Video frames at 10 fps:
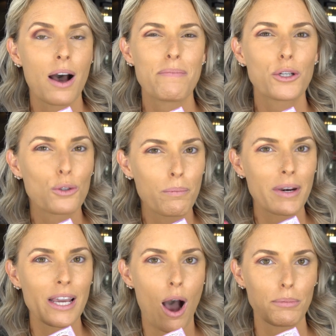There's so
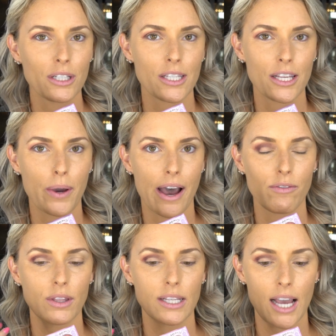many options that you have
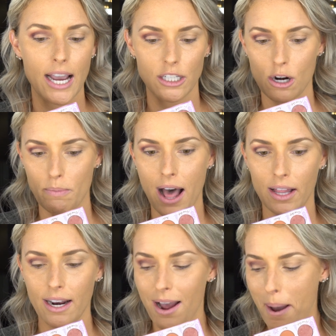with this eyeshadow
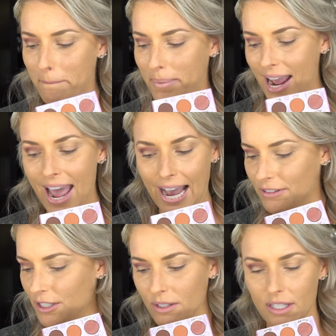palette, but I
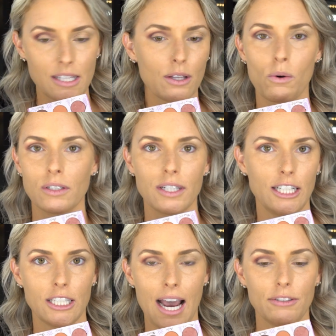have to use this gold. I
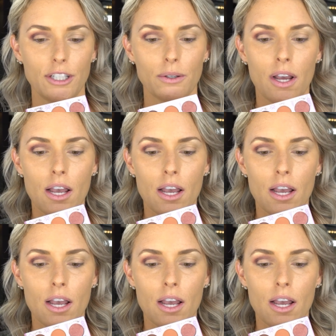just have to.